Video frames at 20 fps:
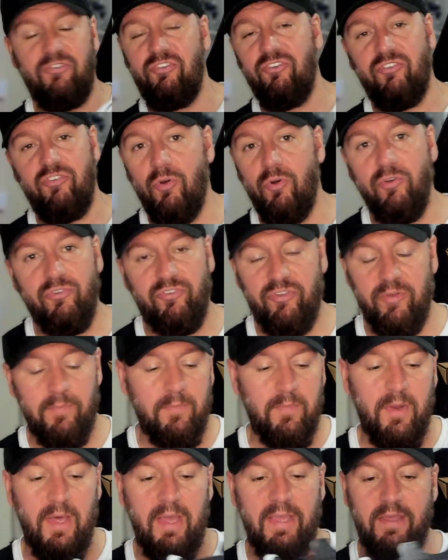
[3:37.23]
just
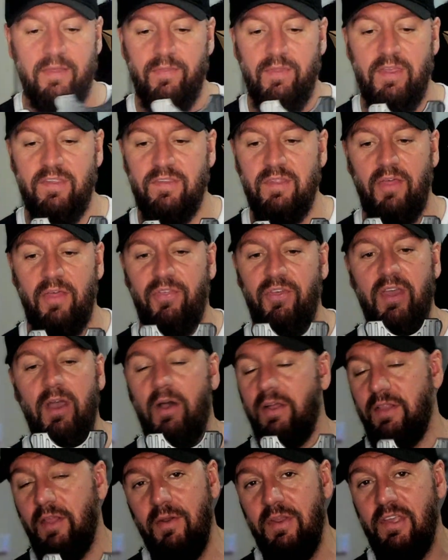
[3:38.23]
awesome. Like, there's nothing,
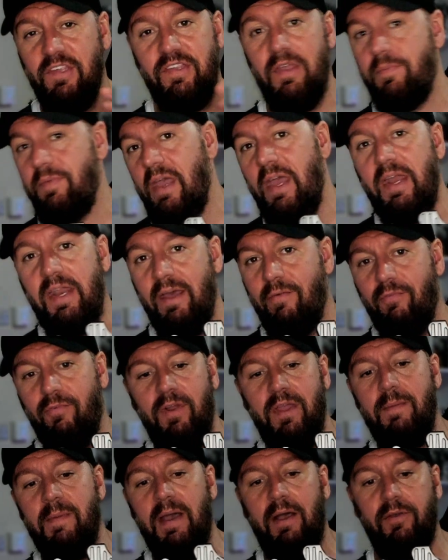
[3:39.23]
I don't accept any other
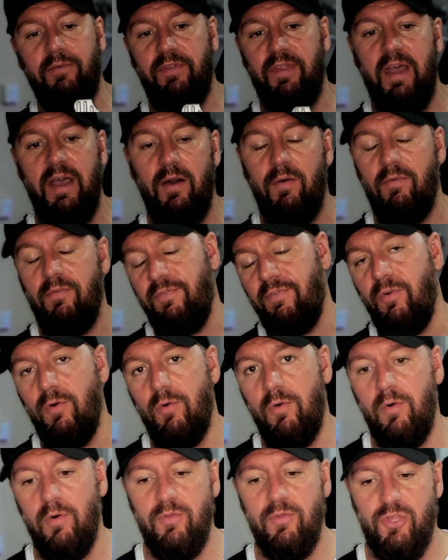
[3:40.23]
emails now
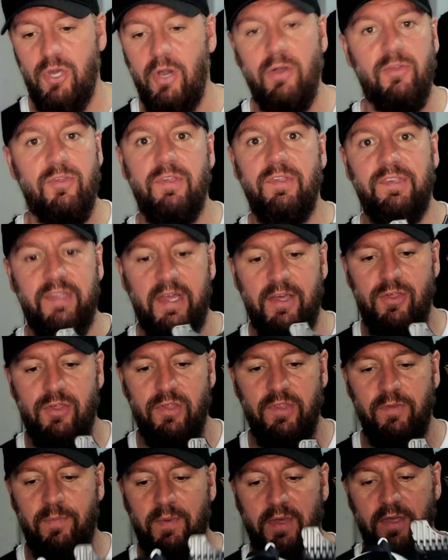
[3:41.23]
for charging
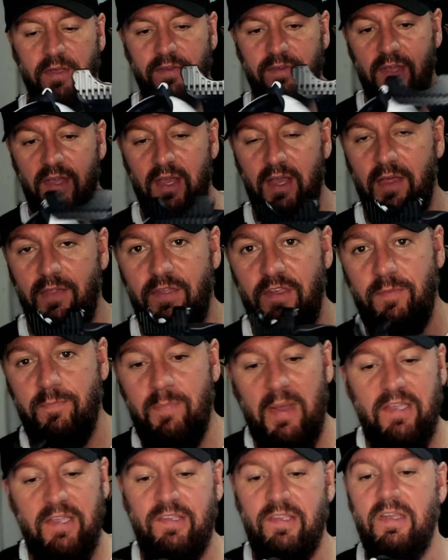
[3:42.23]
stations because this
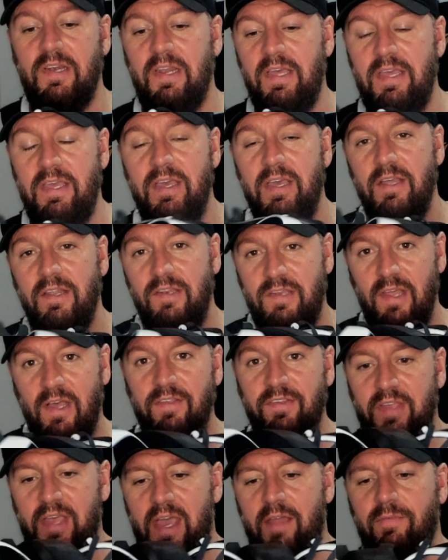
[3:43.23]
basically
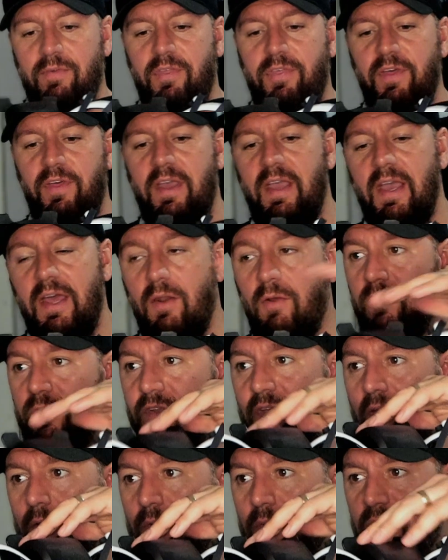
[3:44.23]
does everything. And
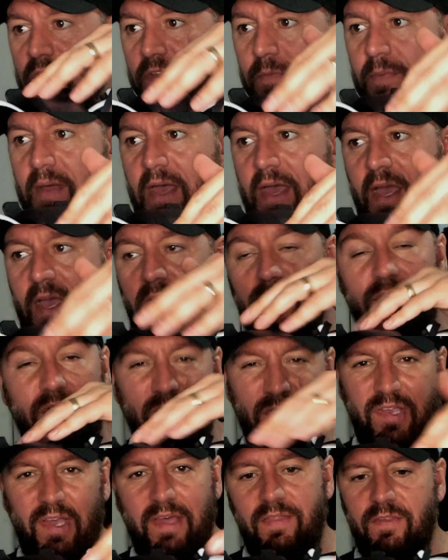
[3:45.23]
also this bit here, you
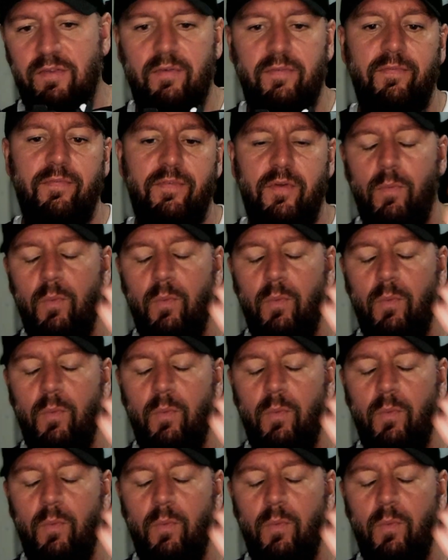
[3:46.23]
can take this off if you